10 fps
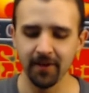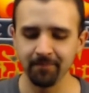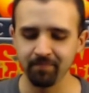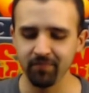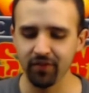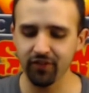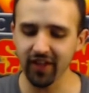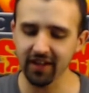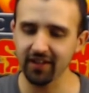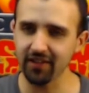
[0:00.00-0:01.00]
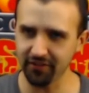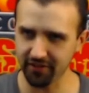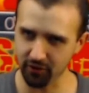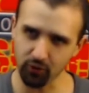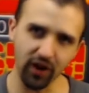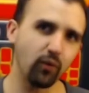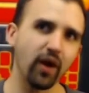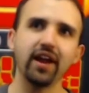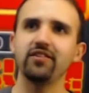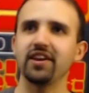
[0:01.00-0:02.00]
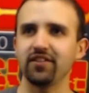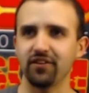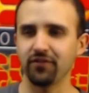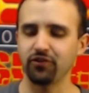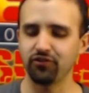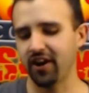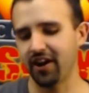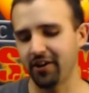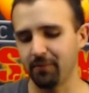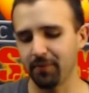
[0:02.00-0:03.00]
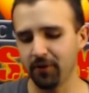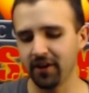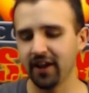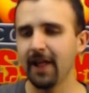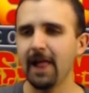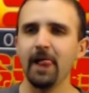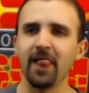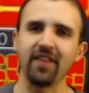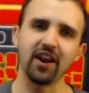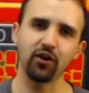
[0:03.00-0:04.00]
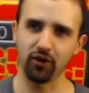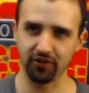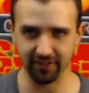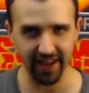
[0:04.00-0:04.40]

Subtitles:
So it's a great way to get the first strike on your opponent. And then, of course, sliding